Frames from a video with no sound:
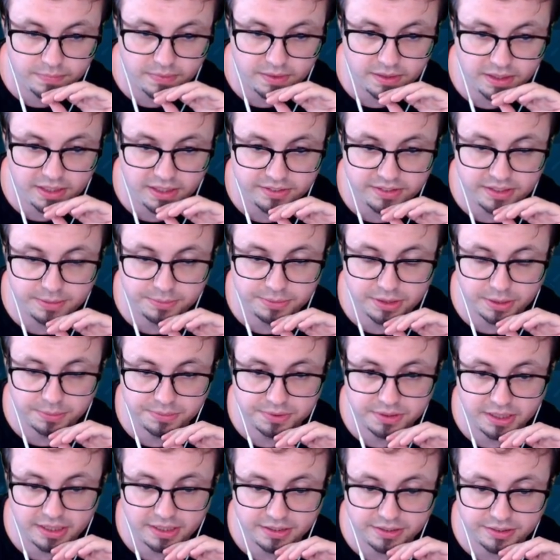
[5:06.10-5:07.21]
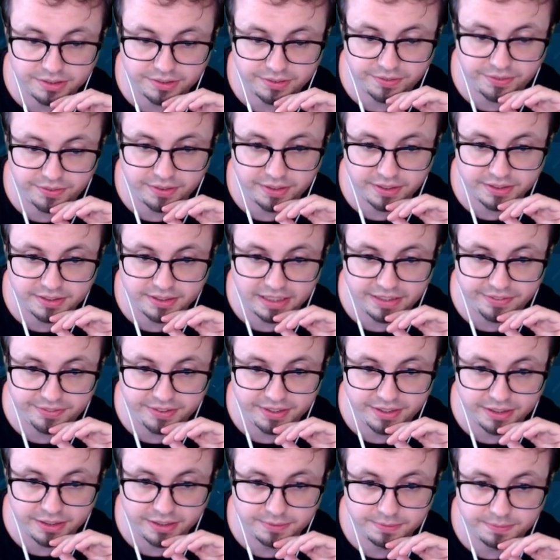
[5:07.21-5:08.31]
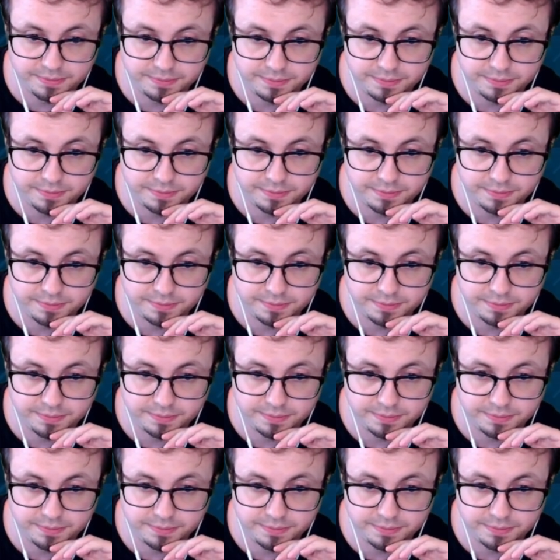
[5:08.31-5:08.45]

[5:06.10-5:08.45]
Gives him some sense of safety though.